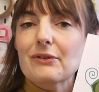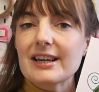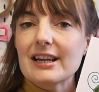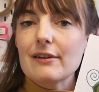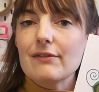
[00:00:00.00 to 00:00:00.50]

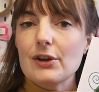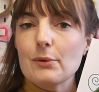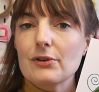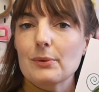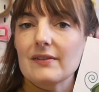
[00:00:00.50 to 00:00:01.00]
Regular
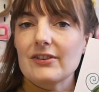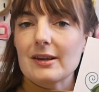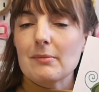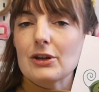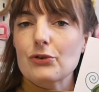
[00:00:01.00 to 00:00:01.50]
viewers will have
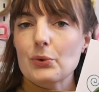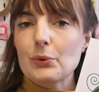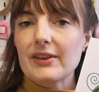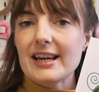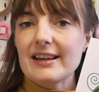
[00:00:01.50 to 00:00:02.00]
seen me
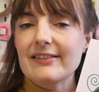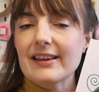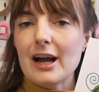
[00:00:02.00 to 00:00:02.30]
draw this